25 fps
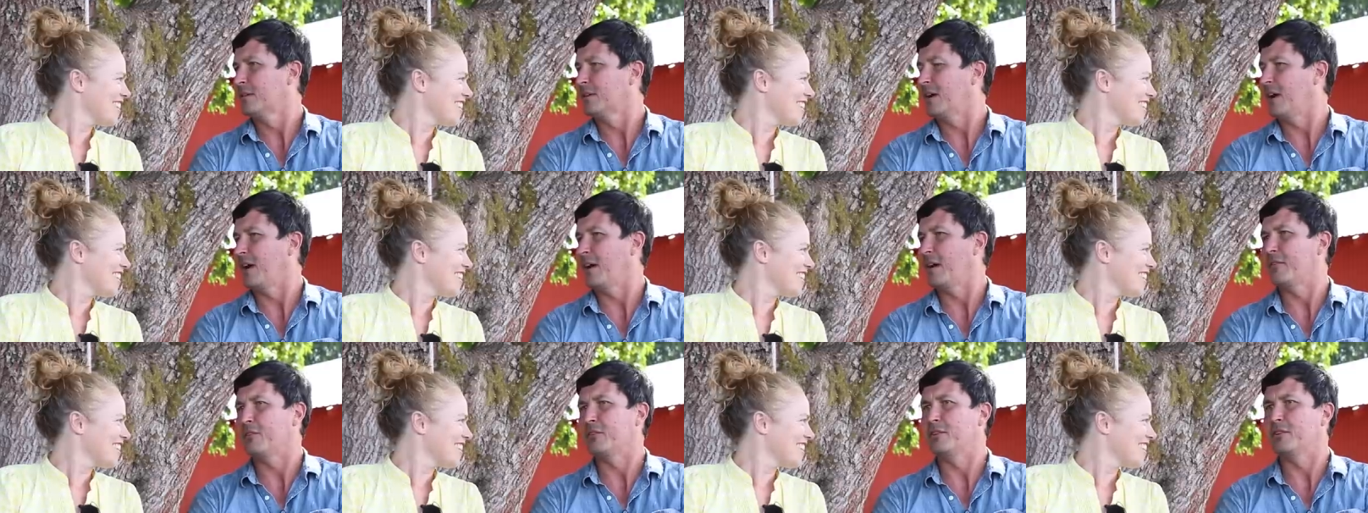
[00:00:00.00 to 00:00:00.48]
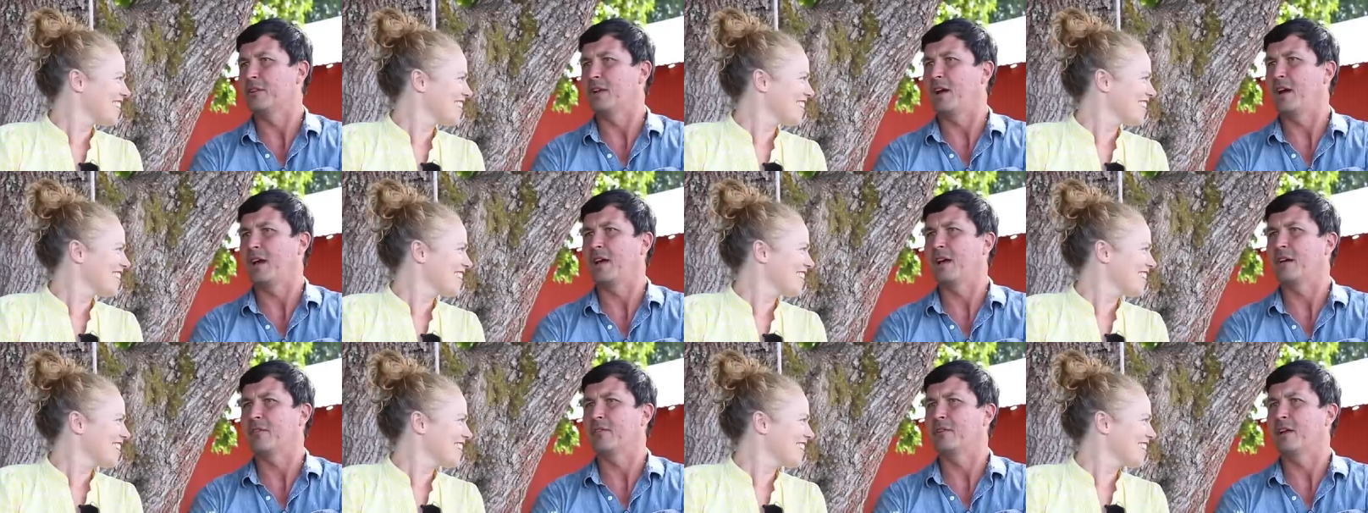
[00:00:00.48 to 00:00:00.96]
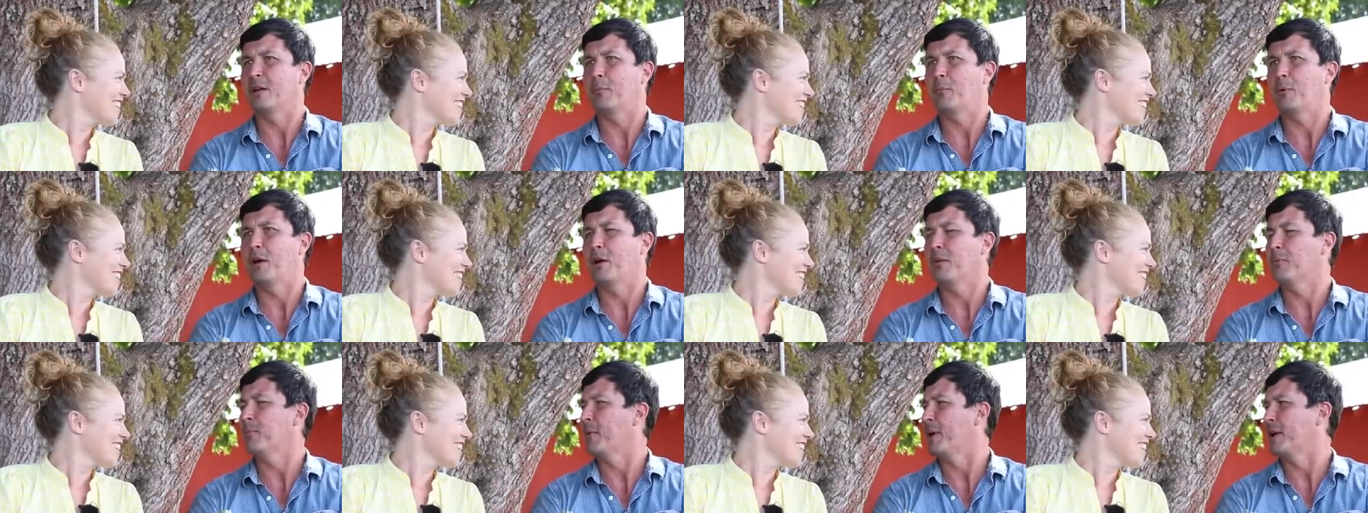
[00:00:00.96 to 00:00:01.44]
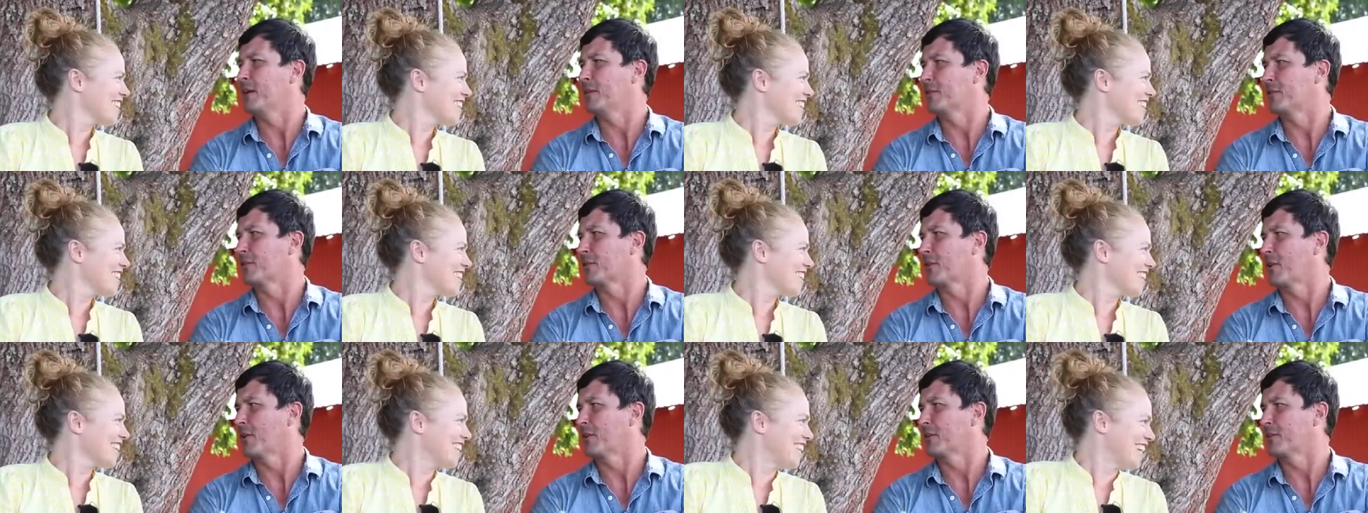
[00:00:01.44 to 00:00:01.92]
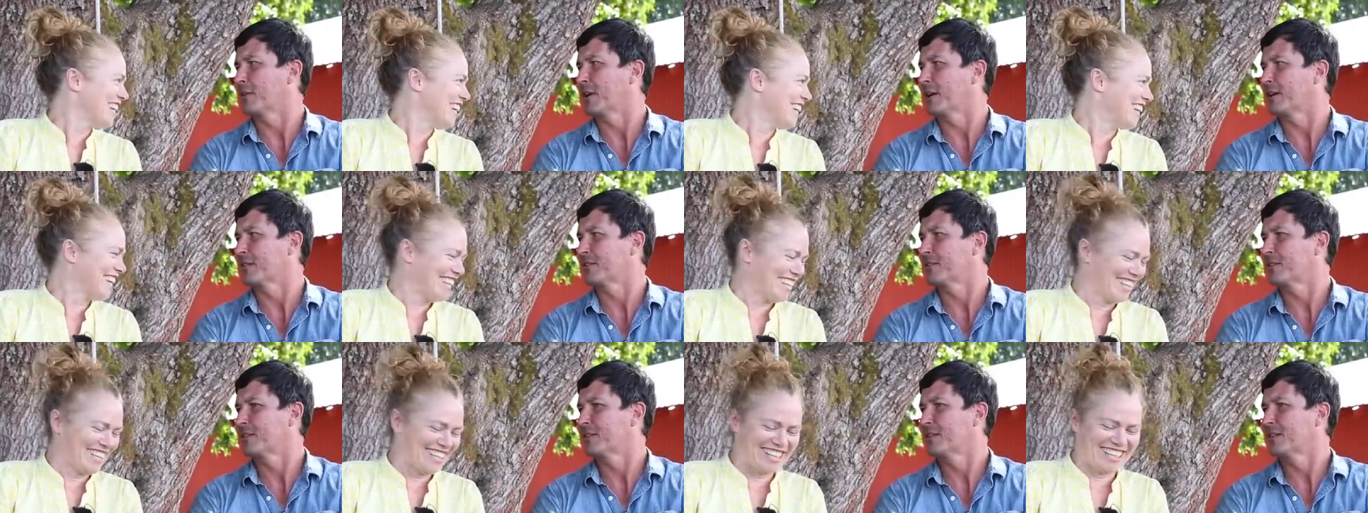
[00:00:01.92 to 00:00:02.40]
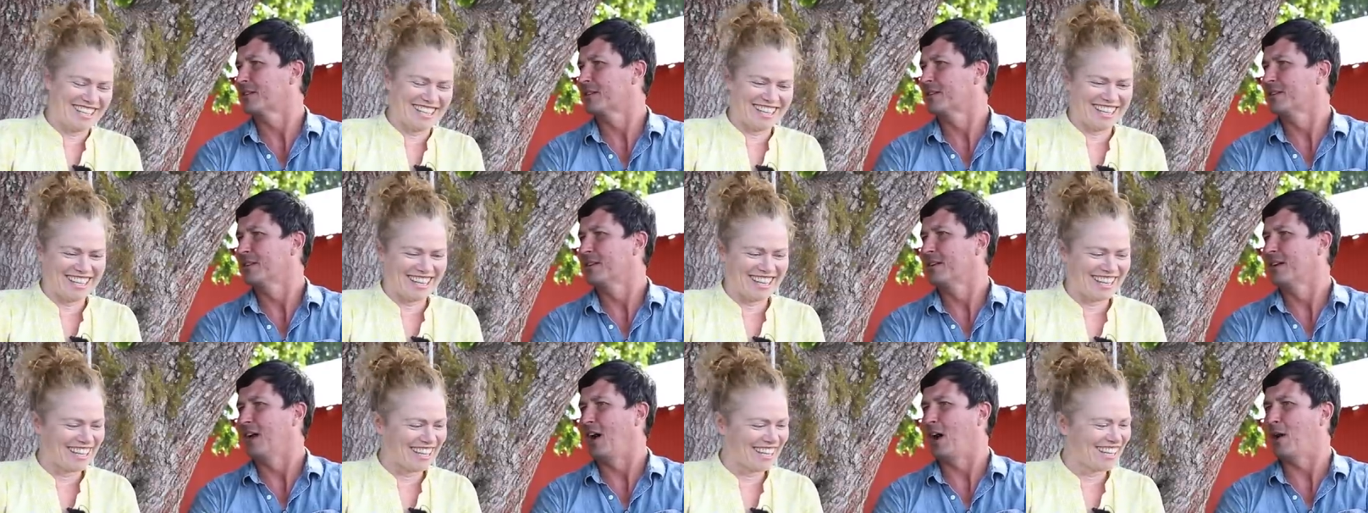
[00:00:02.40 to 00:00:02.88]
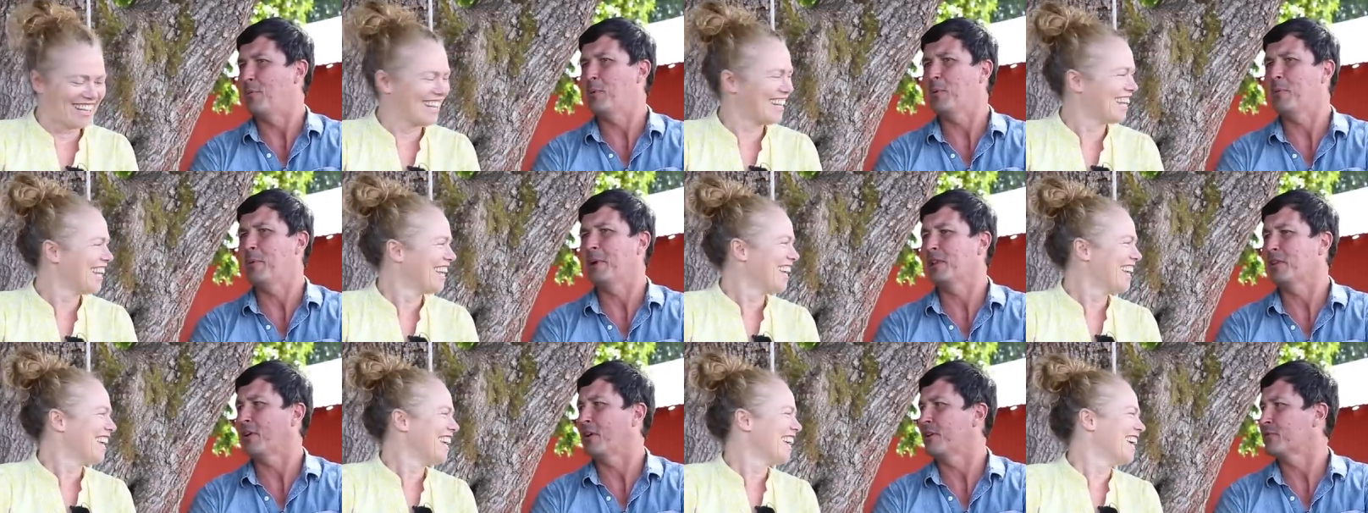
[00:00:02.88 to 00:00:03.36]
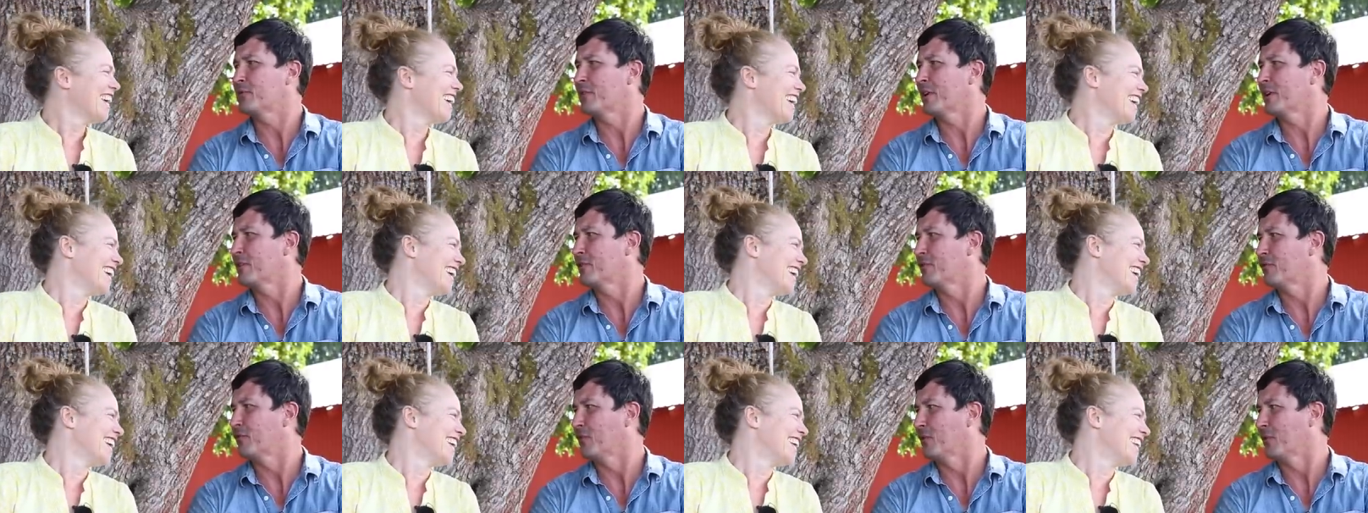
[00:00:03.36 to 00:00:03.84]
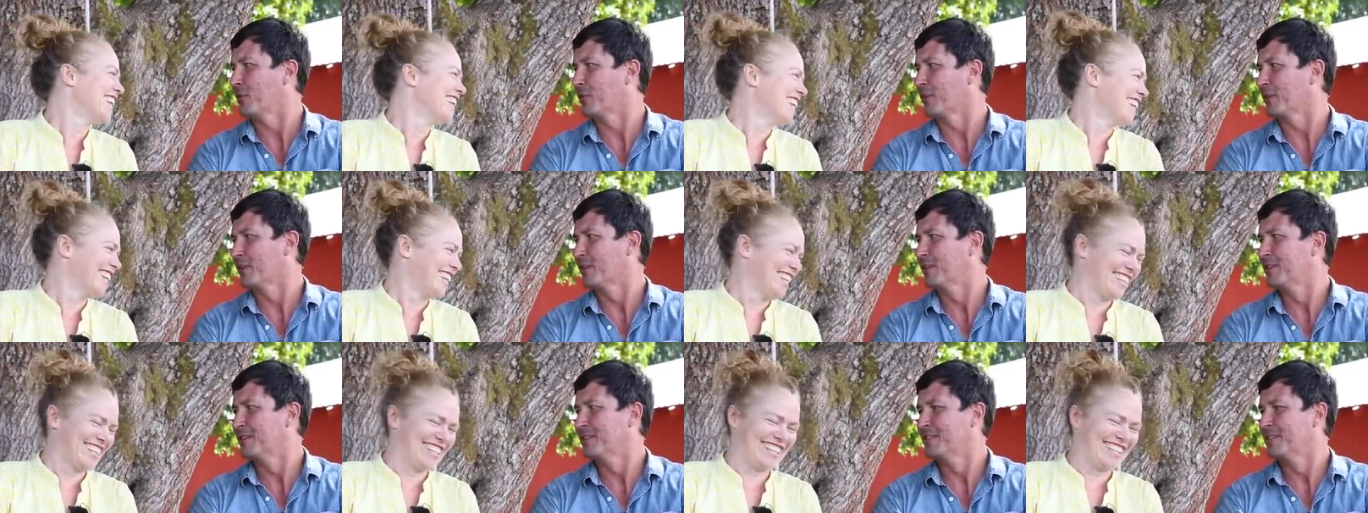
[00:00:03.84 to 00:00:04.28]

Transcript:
Speaker 1: I haven't I haven't upheld my end of the contract. I put my laundry on the floor.